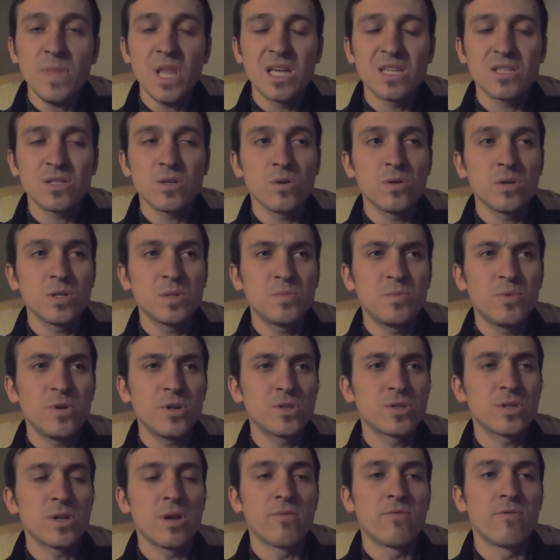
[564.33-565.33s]
So it's pretty
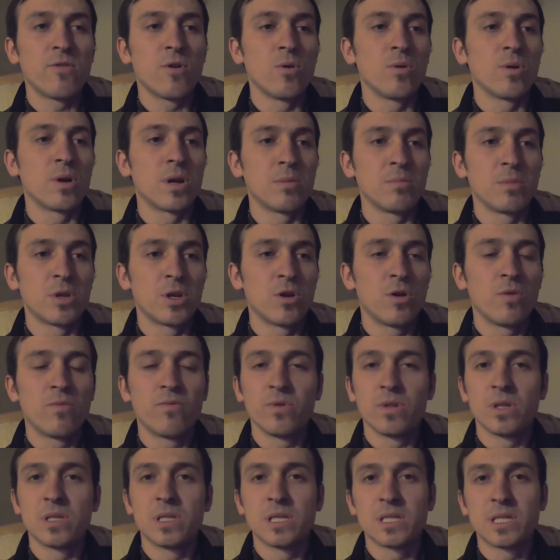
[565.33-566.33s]
straightforward. I mean,
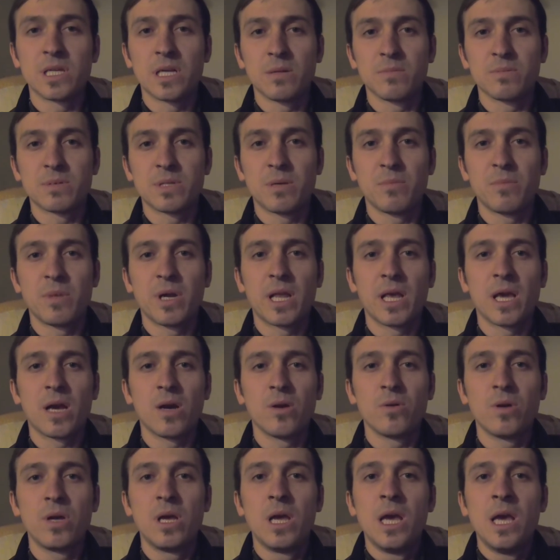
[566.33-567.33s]
hopefully this helps somebody
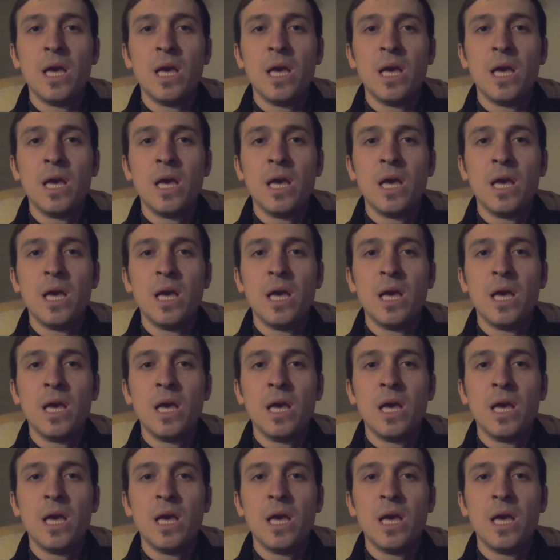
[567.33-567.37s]
out.